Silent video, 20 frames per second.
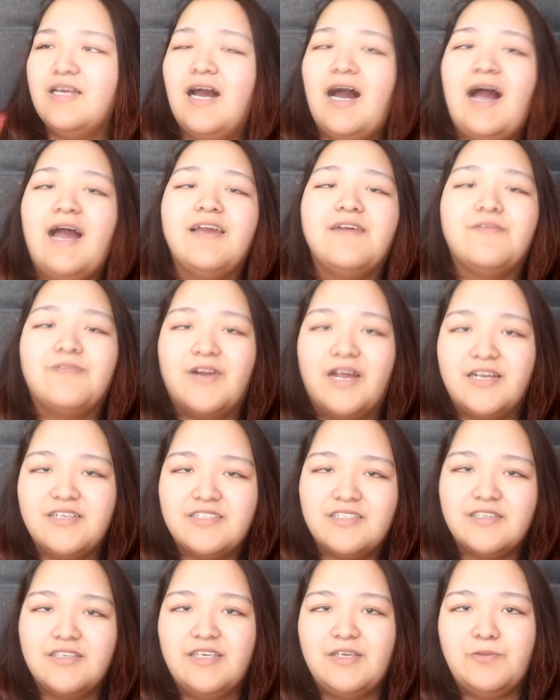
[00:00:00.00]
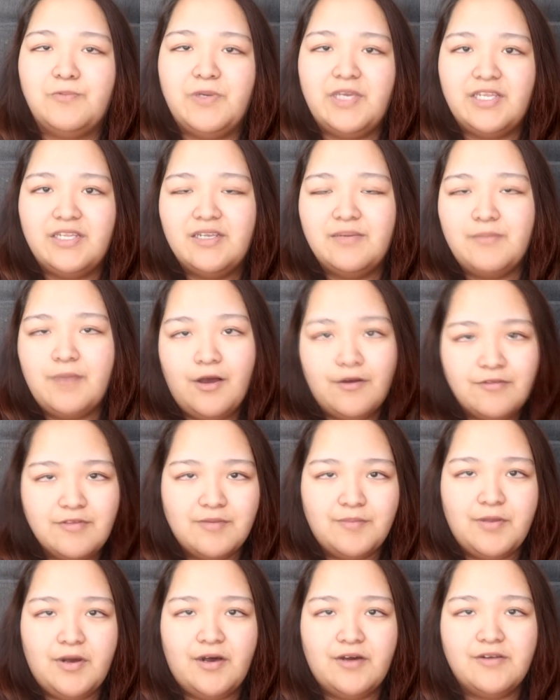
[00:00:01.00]
I gradually weaned him off
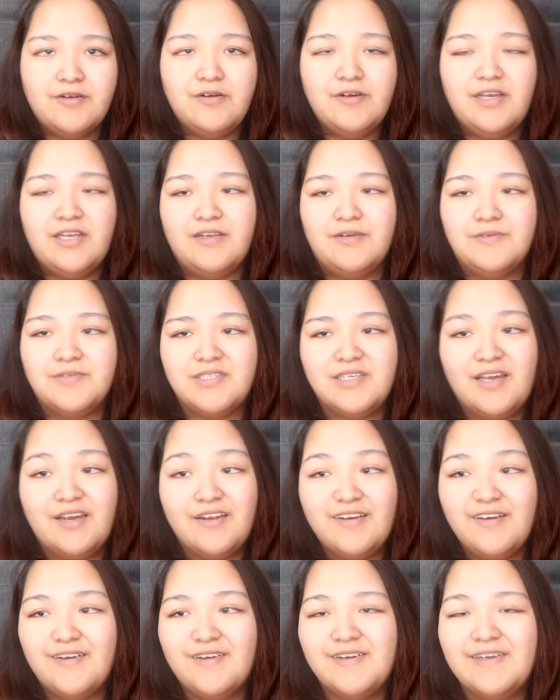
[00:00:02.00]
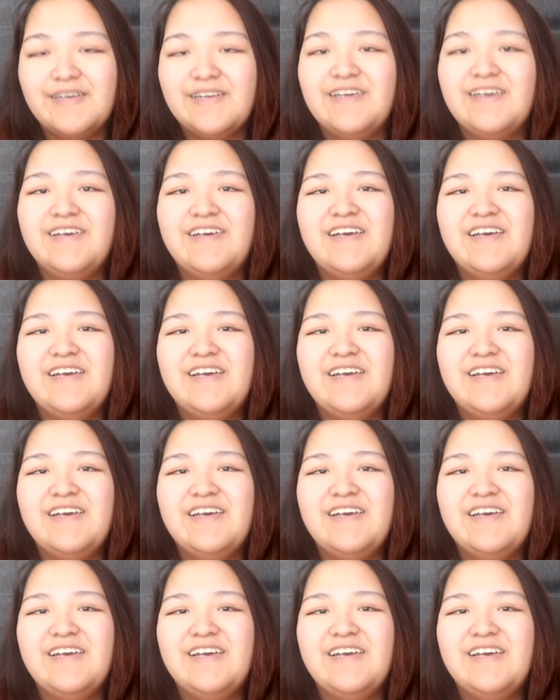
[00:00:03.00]
the bottle, and it was kind of hard.